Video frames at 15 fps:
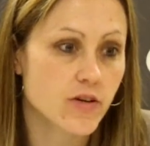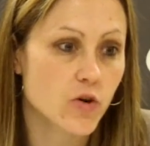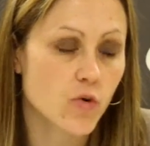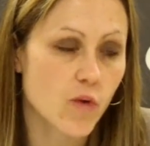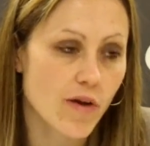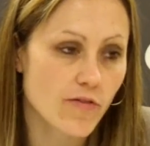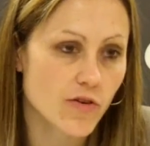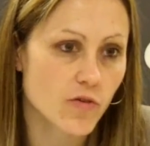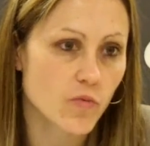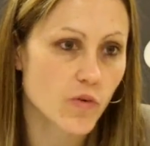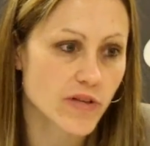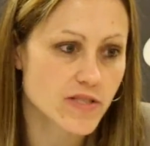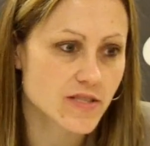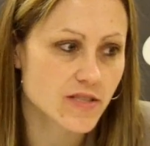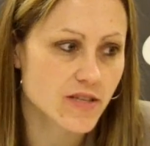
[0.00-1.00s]
whoever
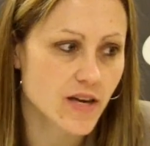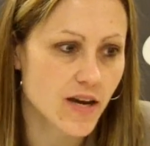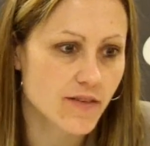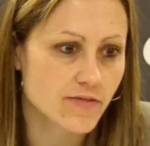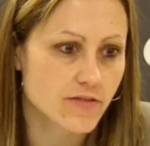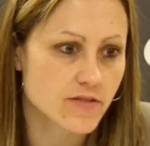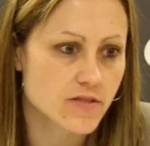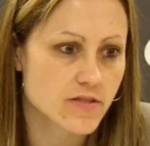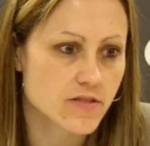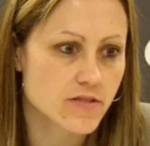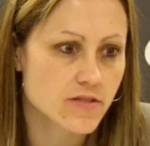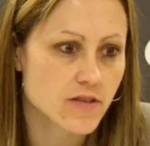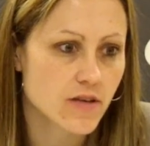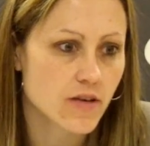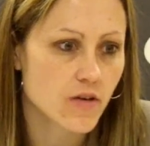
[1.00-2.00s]
wins the conference
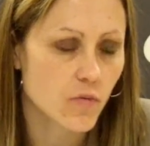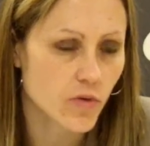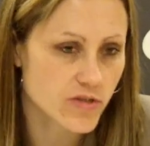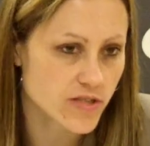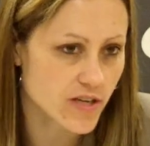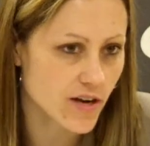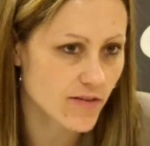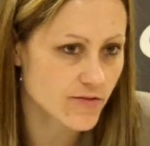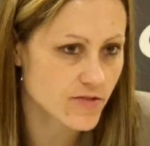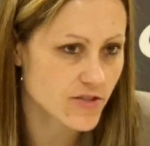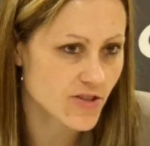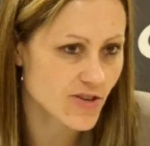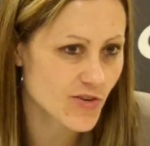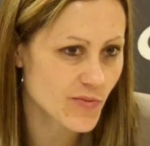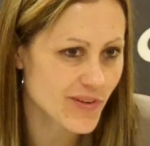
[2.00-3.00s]

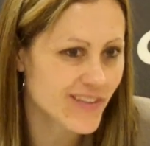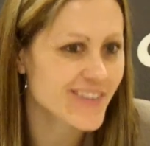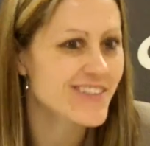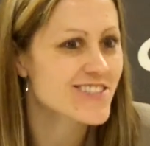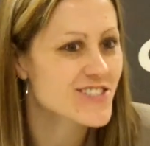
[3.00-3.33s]
tournament.